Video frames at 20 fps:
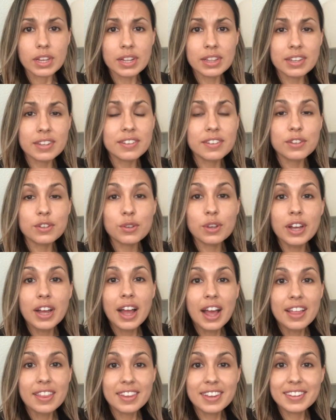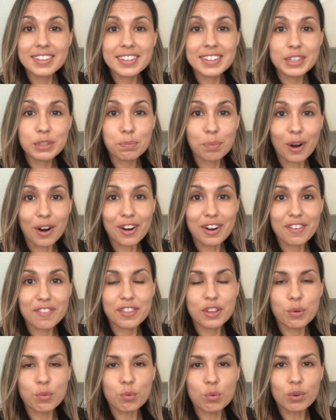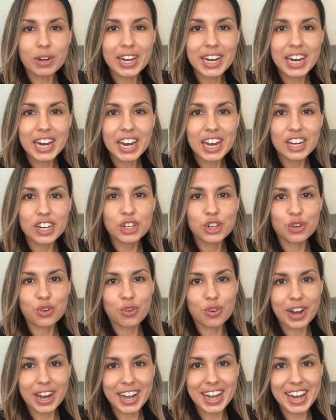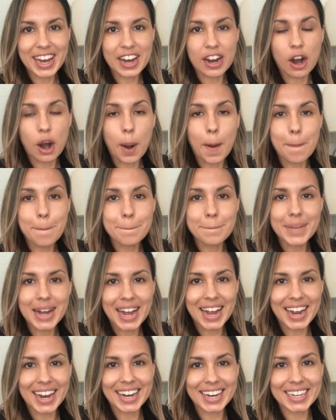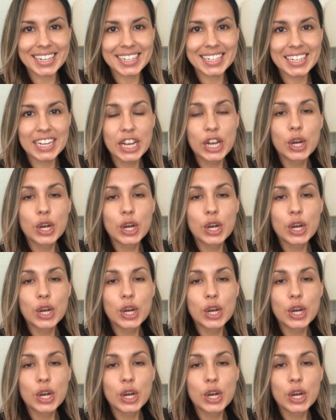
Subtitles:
This is part of the retraining our mind.